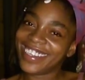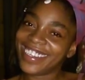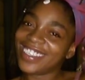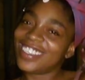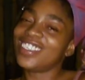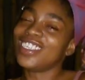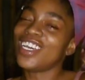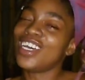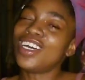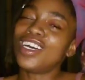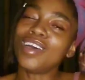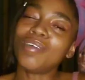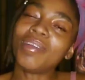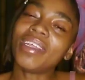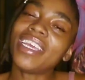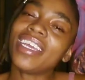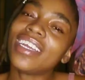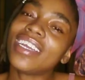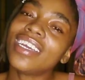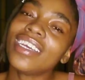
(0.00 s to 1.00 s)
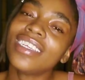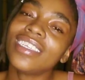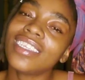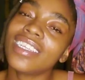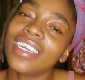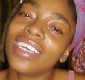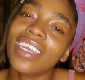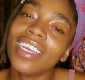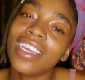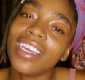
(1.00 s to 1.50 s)
Some niggas
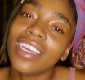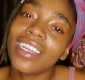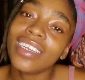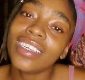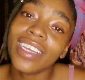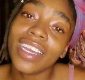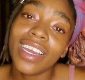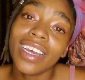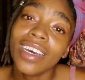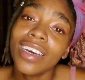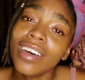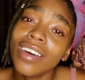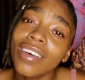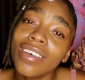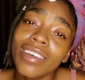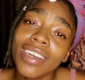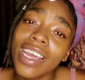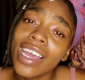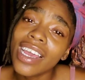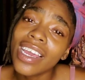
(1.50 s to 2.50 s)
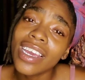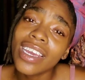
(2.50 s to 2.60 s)
need yelled at.